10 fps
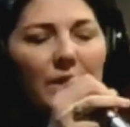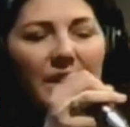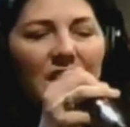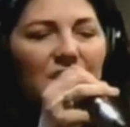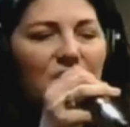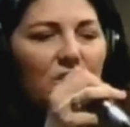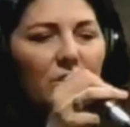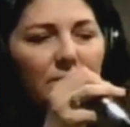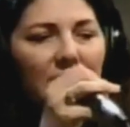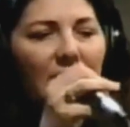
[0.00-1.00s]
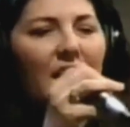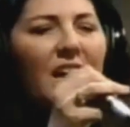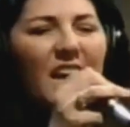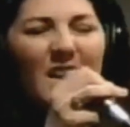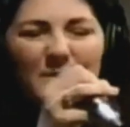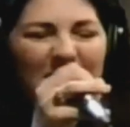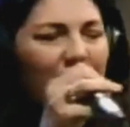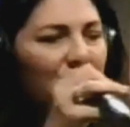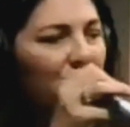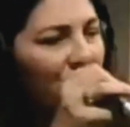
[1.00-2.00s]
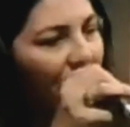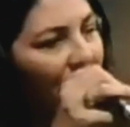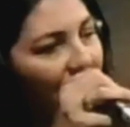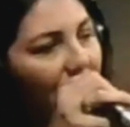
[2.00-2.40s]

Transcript: yes, sometimes I drink.